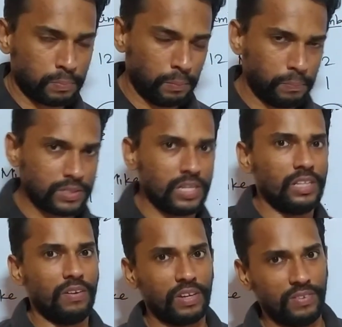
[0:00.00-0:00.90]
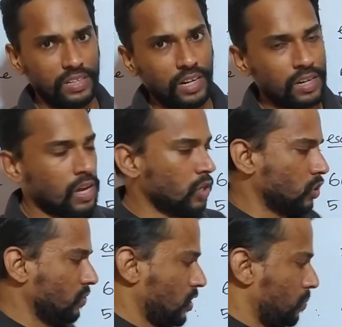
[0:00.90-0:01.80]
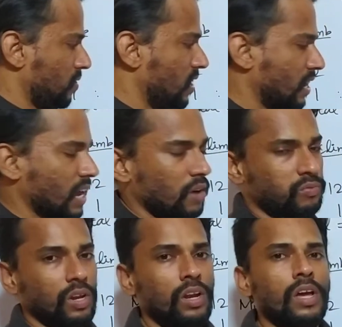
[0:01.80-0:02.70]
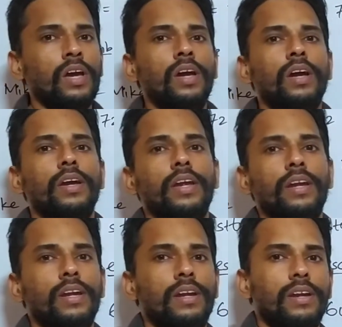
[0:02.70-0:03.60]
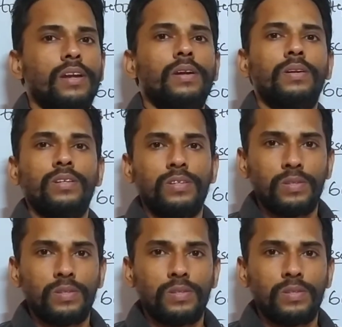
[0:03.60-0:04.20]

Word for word: Purposely they have given that, so we should be very careful in